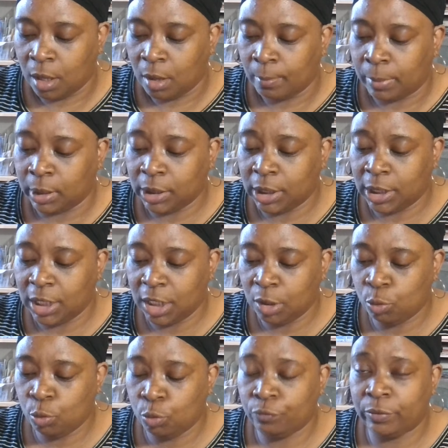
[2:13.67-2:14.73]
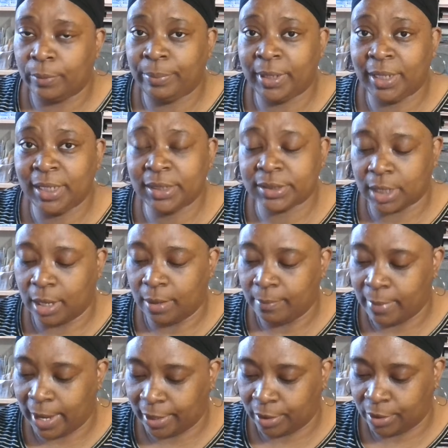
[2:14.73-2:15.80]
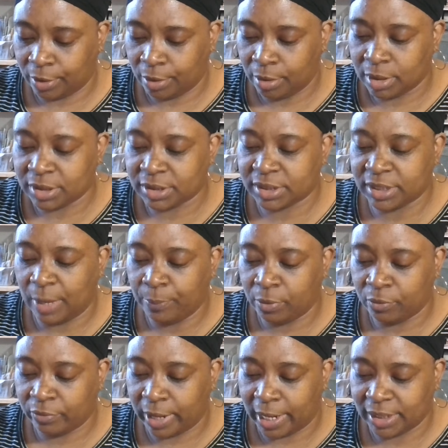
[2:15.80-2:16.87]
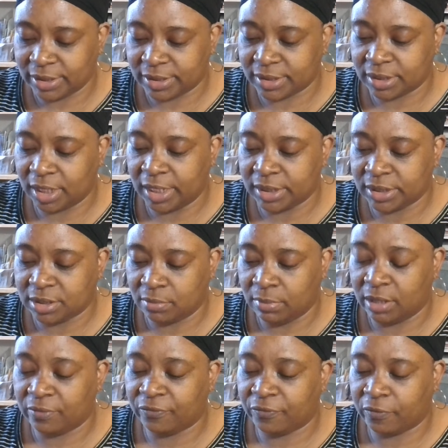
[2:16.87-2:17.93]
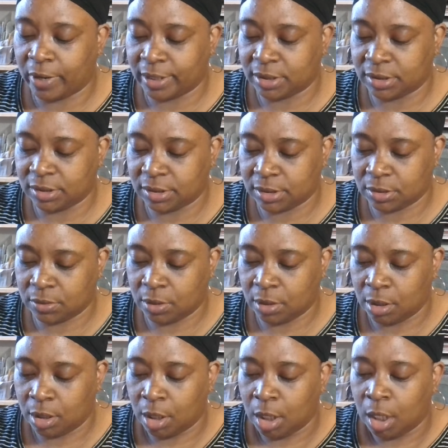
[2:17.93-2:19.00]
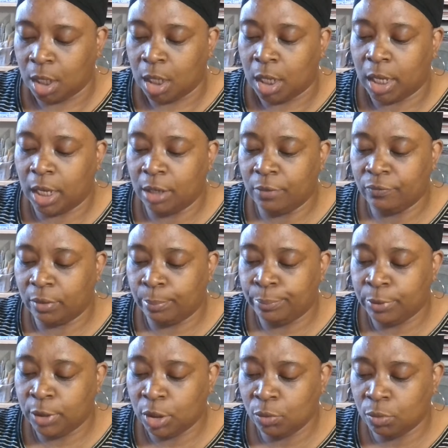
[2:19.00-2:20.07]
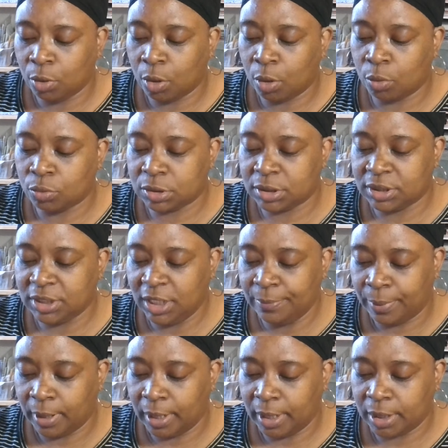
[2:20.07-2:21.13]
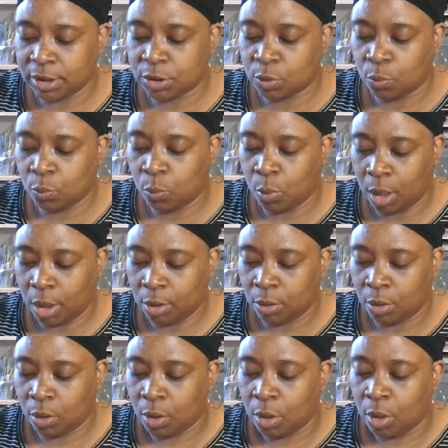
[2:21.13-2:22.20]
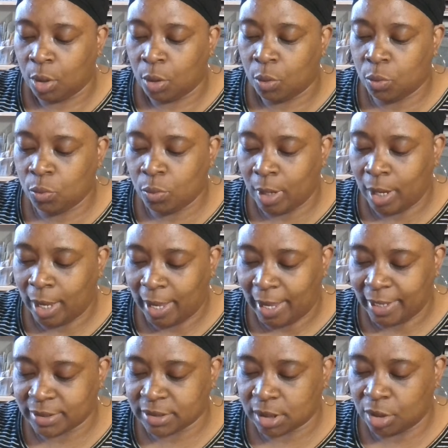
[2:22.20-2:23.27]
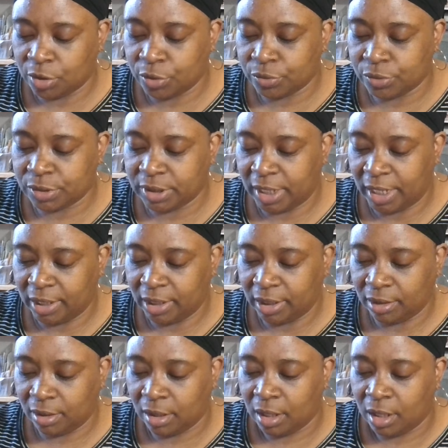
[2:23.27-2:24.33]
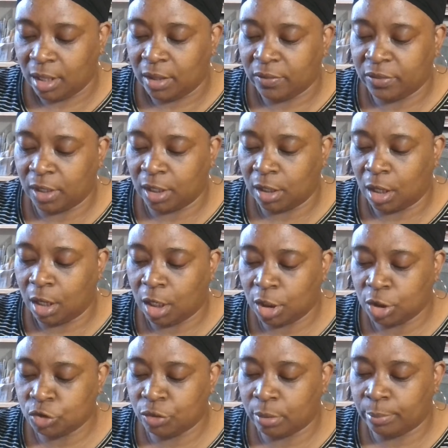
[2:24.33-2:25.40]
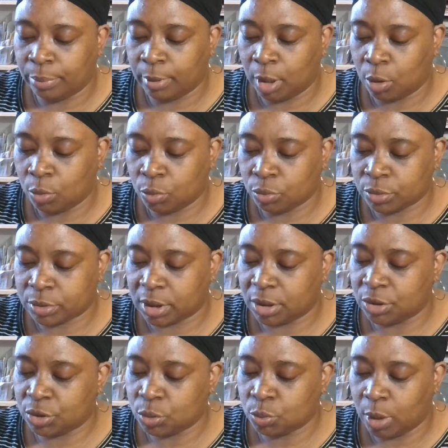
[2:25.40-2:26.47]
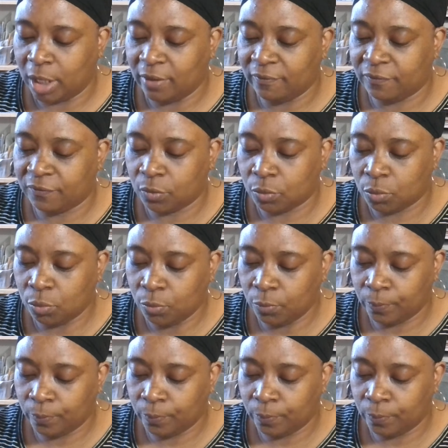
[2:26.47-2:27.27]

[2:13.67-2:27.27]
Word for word: but he who repeats a matter separates intimate friends. A rebuke goes deeper into one who has understanding than 100 blows into a fool.